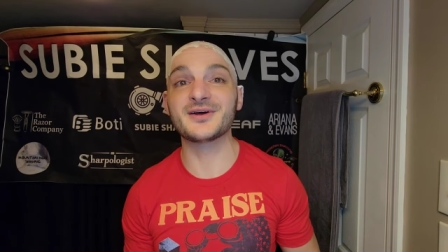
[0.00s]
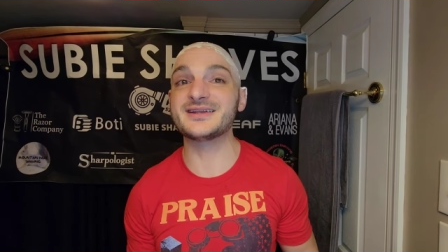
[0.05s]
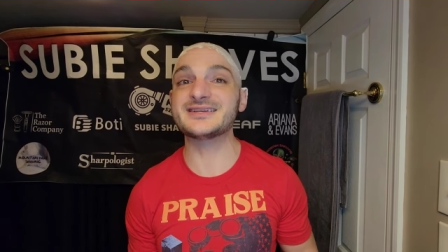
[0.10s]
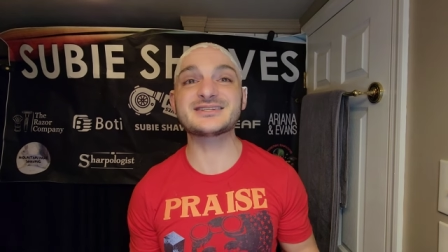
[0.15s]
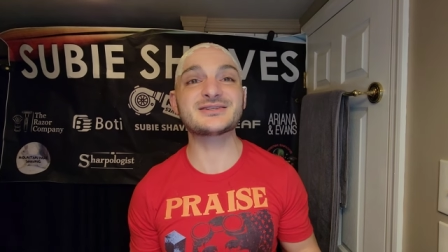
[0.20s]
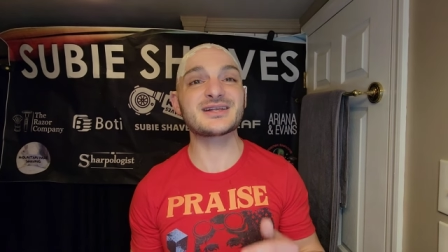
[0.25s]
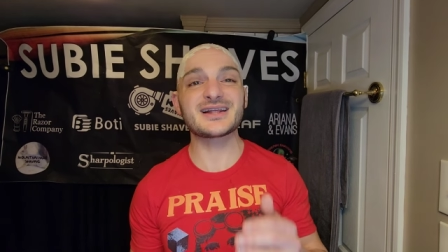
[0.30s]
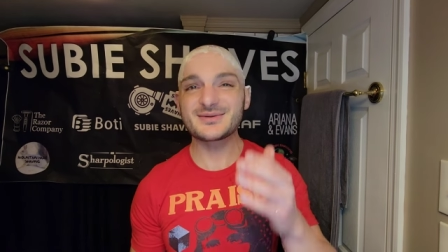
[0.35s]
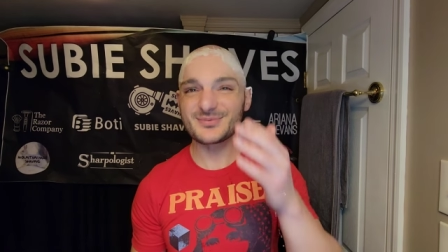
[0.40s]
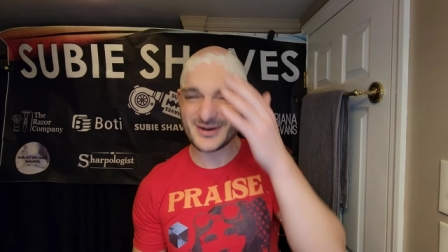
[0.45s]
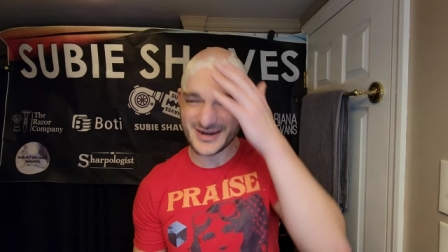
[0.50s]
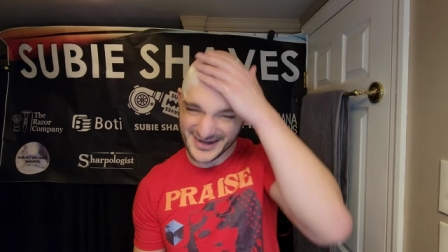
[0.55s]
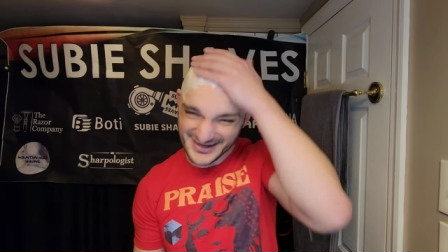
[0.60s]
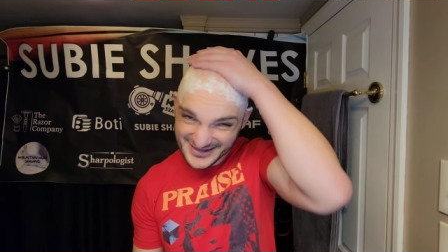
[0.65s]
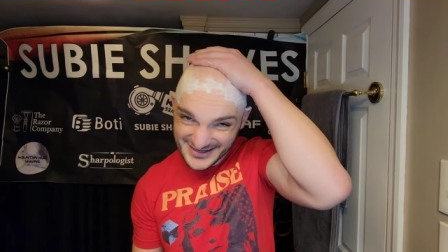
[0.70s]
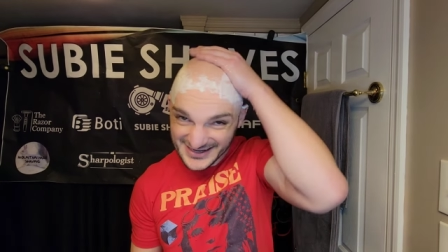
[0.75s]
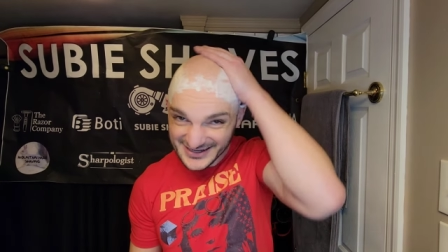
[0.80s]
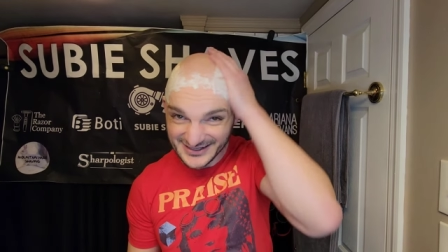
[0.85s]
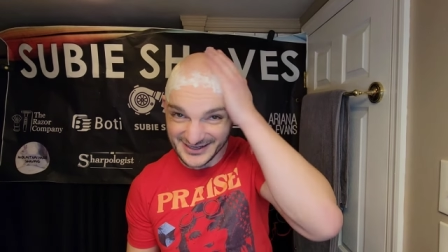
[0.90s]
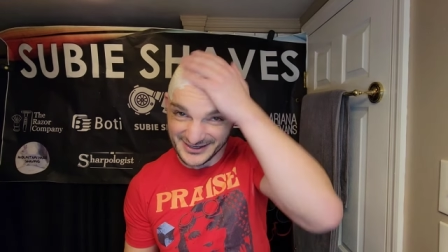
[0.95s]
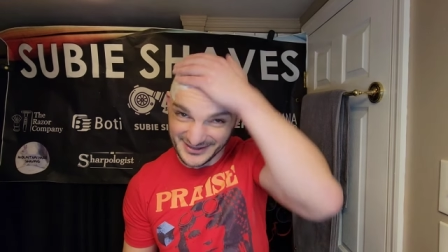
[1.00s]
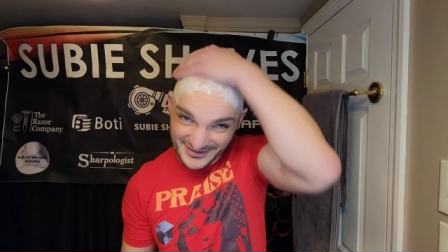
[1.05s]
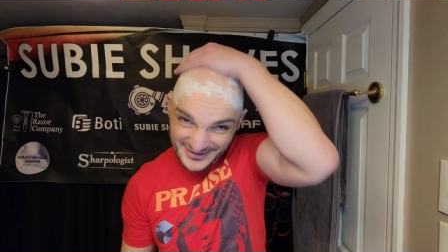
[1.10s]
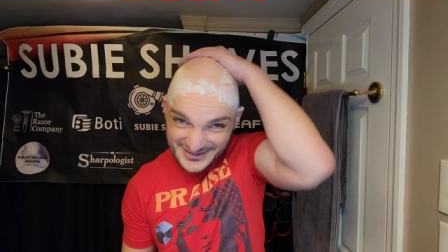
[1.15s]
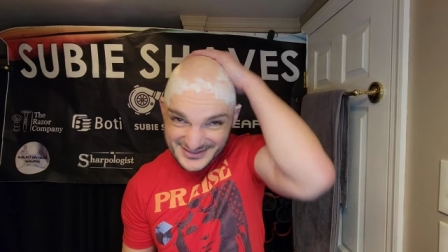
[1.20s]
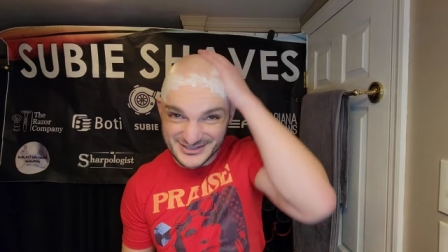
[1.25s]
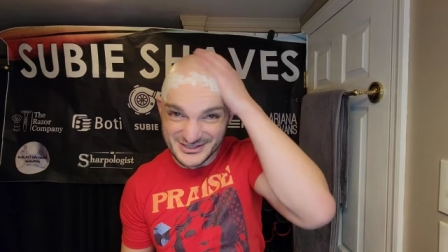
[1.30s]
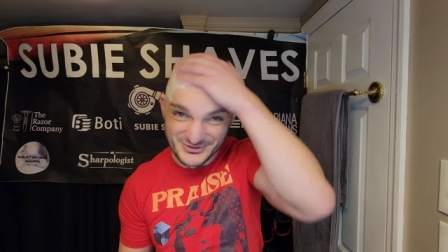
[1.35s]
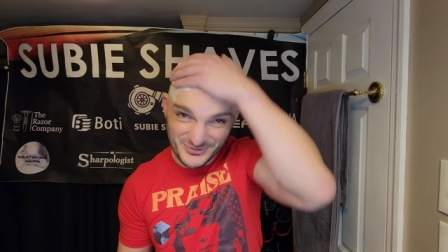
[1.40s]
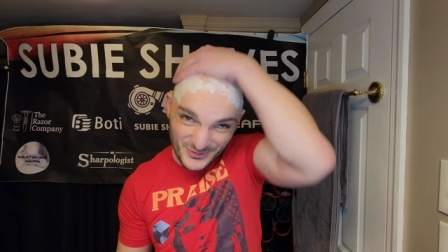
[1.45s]
This is what I needed.
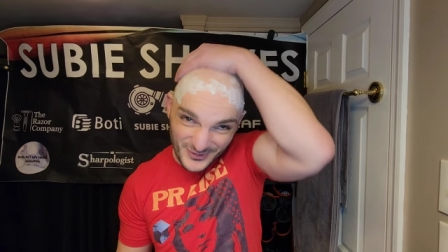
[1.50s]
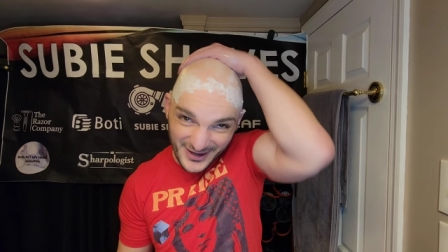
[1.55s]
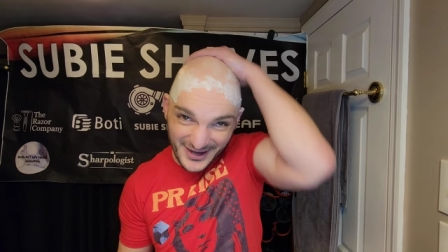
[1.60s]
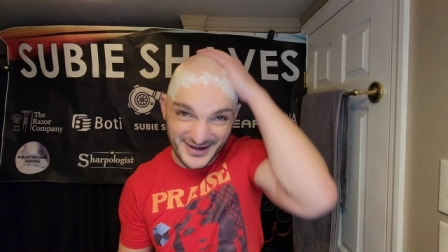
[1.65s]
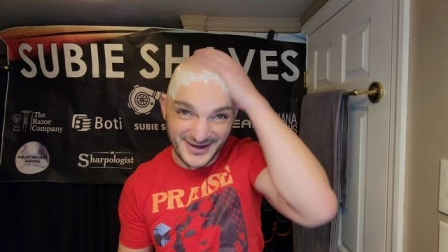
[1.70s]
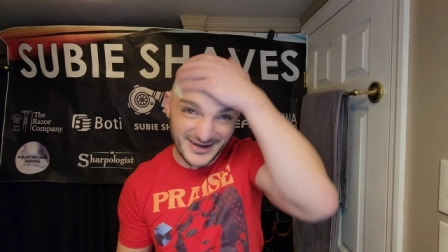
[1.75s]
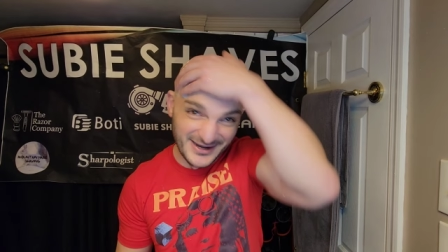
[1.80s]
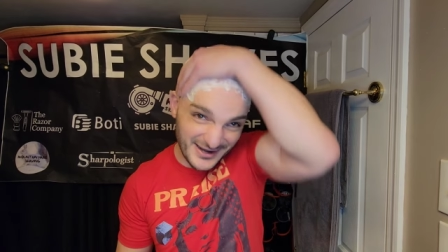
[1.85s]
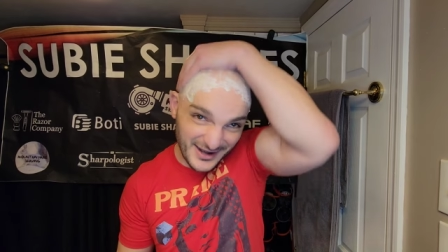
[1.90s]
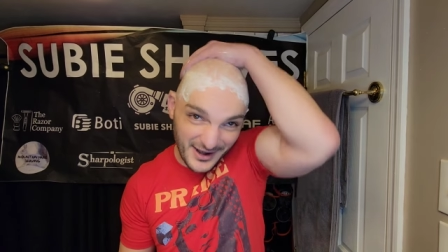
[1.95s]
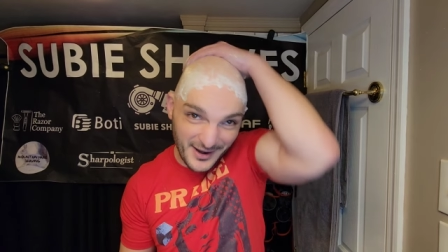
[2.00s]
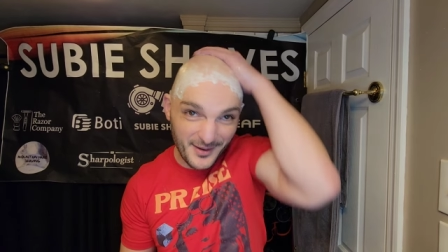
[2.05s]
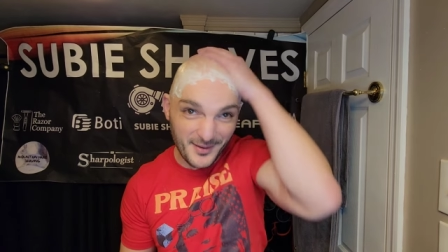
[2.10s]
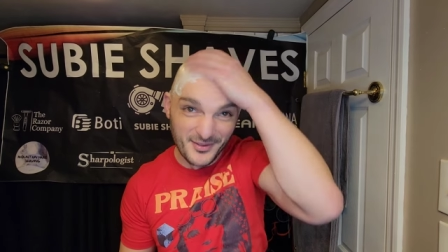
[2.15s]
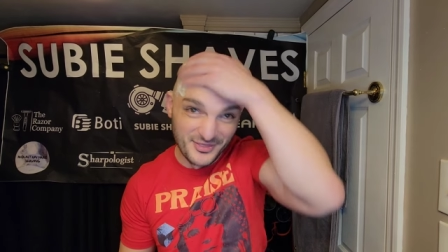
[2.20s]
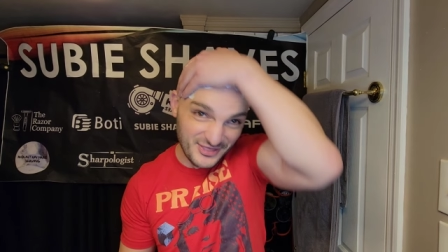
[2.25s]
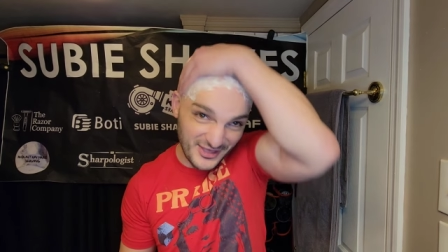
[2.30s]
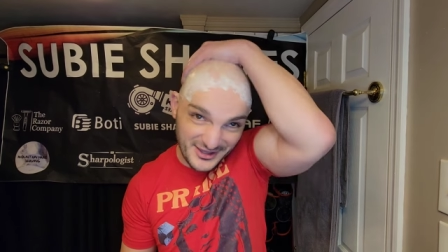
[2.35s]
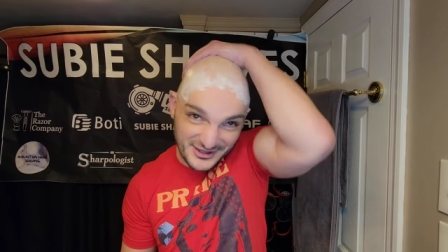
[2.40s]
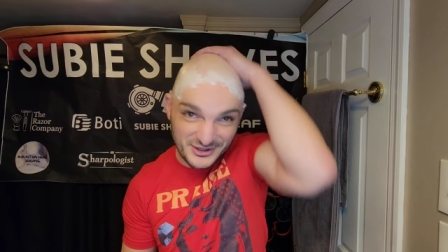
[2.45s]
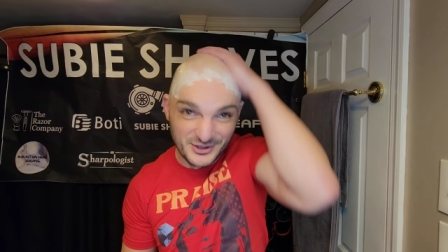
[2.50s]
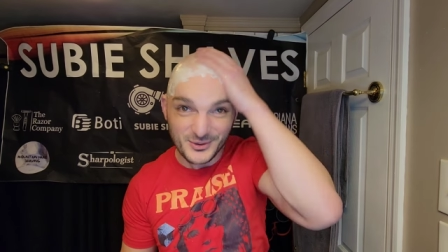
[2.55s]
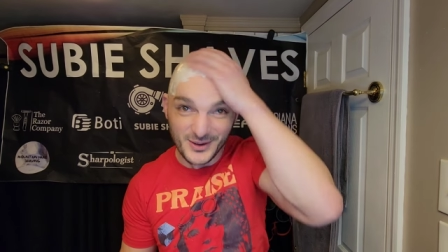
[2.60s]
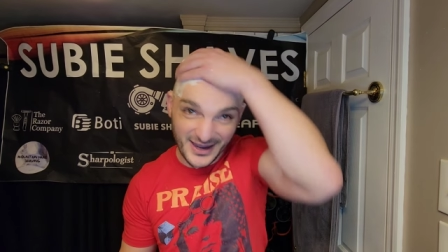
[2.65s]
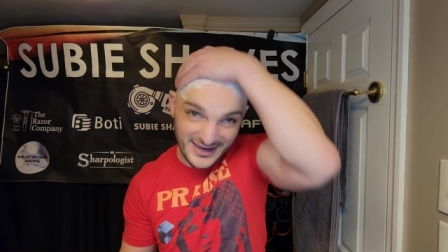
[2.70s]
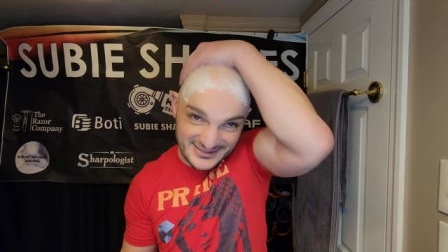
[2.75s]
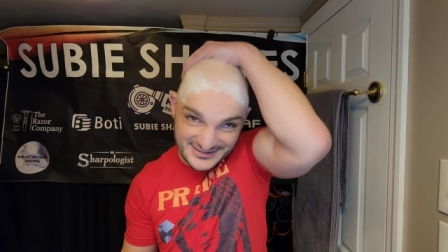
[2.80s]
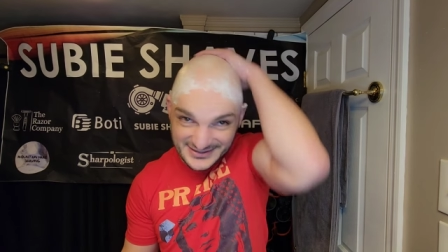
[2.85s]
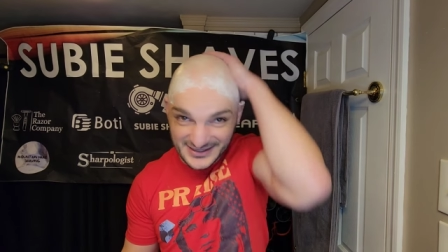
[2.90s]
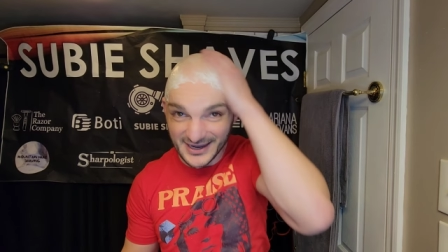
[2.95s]
This is what I needed. Uh, thank you
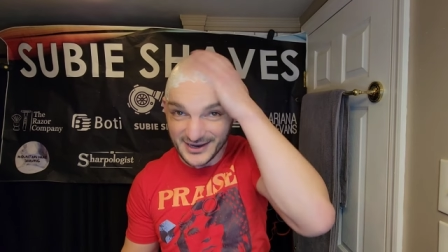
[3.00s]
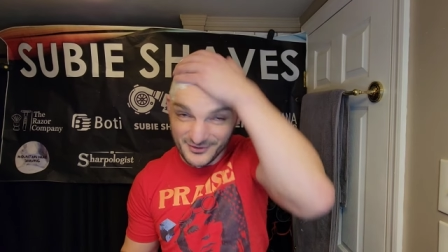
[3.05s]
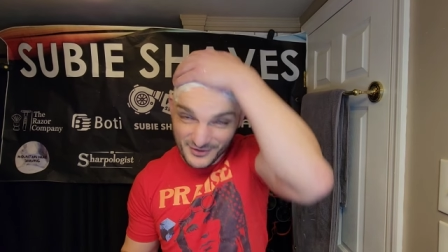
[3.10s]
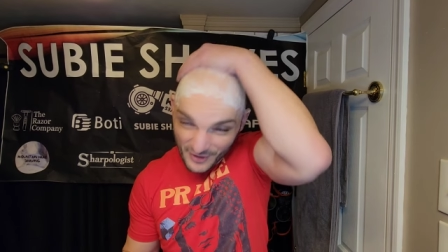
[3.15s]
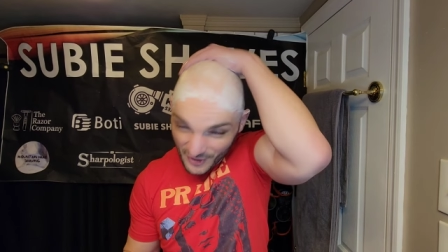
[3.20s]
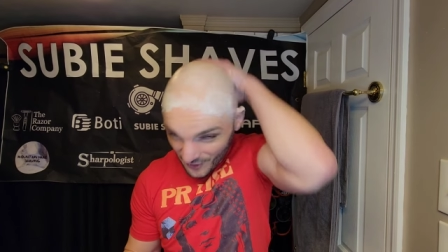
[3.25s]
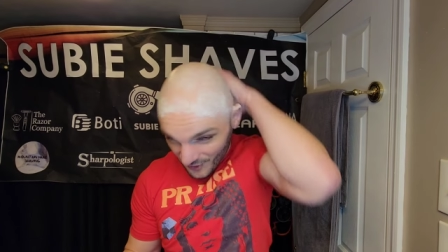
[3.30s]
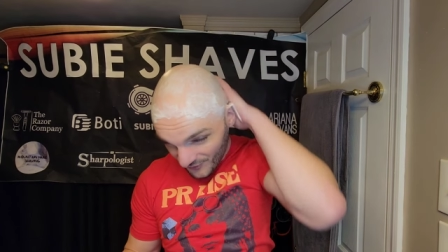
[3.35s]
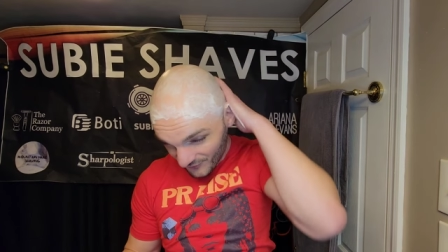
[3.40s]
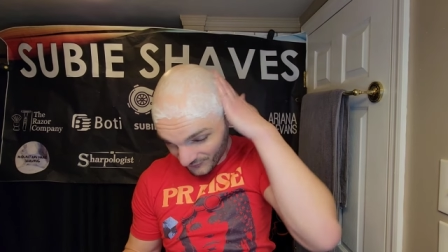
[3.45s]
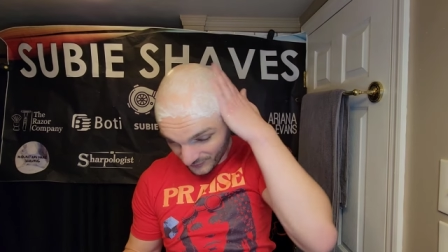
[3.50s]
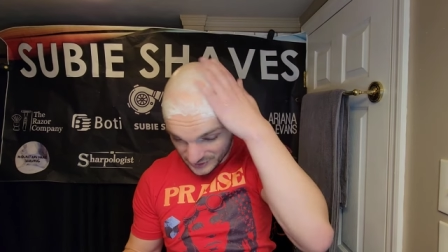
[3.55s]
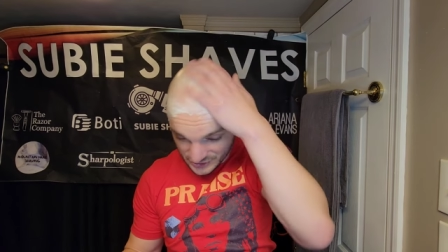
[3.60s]
guys again for